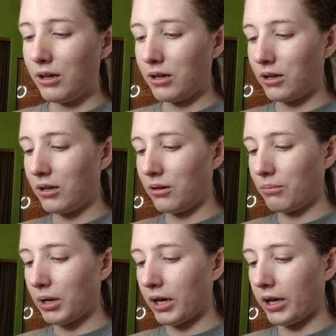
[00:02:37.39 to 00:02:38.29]

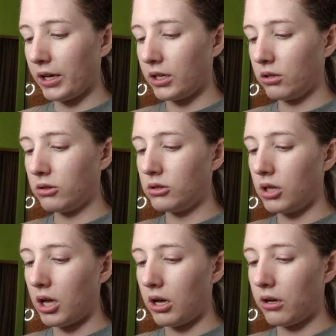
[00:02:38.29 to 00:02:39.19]
I
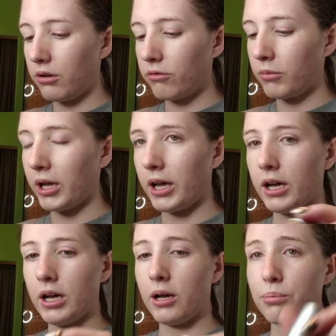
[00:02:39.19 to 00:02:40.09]
love my
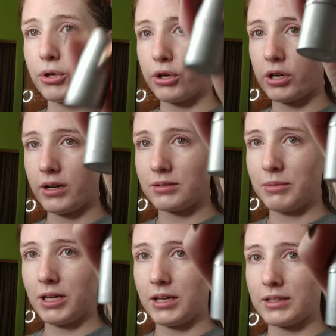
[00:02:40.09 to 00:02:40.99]
Pure
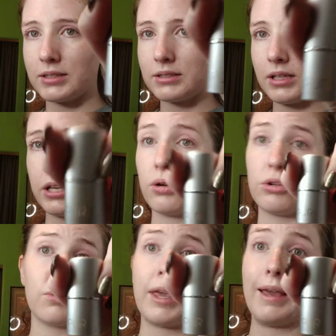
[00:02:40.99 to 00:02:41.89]
Cosmetics, I know
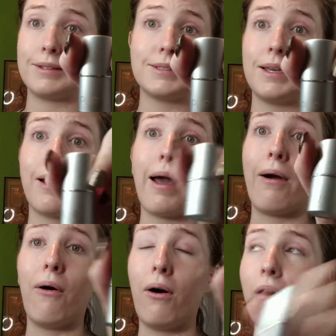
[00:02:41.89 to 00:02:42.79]
you can't see it
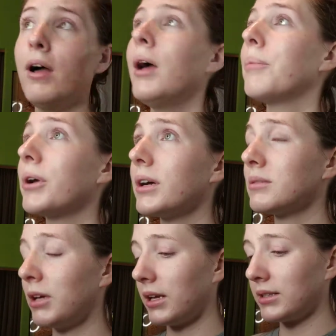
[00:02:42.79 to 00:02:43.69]
at all, Pure
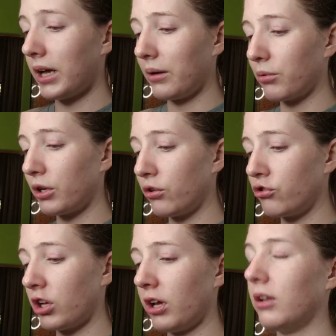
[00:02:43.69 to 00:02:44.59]
Cosmetics Hybrid
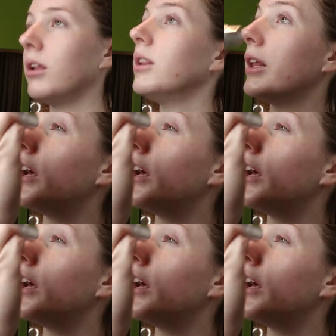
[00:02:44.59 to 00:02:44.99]
Gel